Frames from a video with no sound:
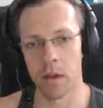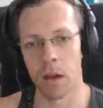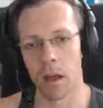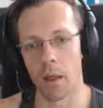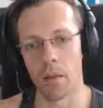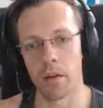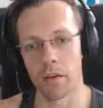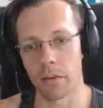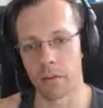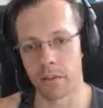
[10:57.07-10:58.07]
And
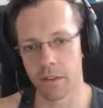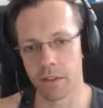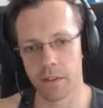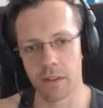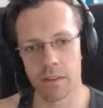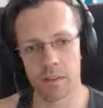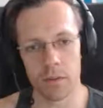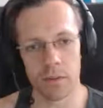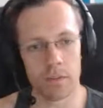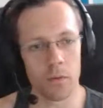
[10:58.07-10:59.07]
third, since there
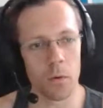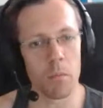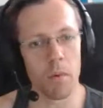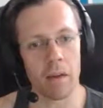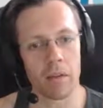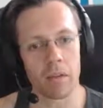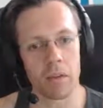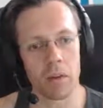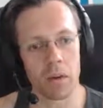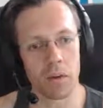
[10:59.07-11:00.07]
is no
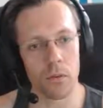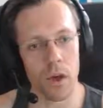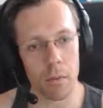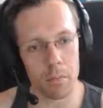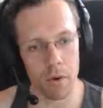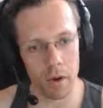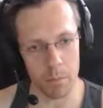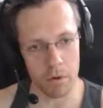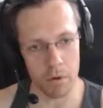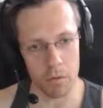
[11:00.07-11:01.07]
months-long
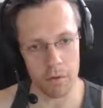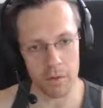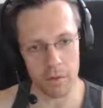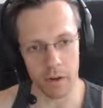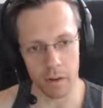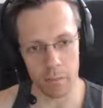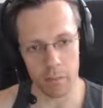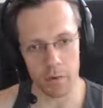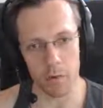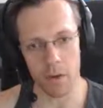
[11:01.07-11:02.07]
ramp-up over time,
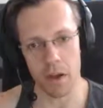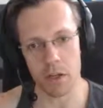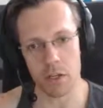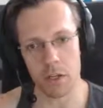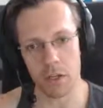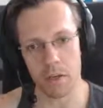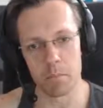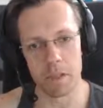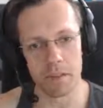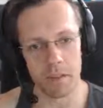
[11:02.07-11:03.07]
occasionally
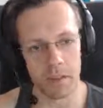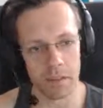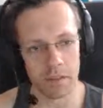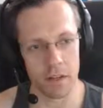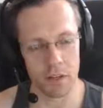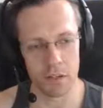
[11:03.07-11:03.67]
missing a session